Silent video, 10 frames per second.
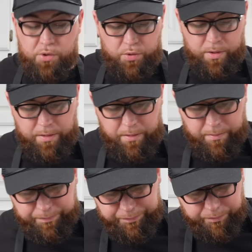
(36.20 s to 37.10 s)
strength.
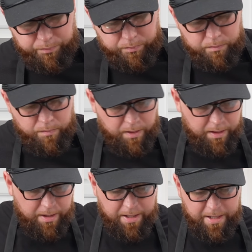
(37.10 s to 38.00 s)

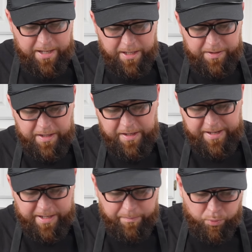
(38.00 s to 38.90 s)
Anything that's
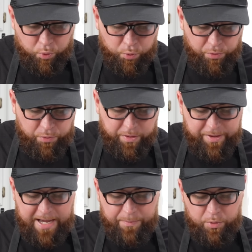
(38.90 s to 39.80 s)
kind of bruised on the
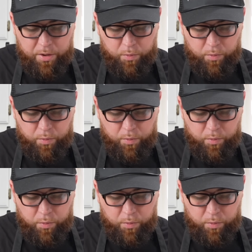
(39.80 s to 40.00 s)
top, you can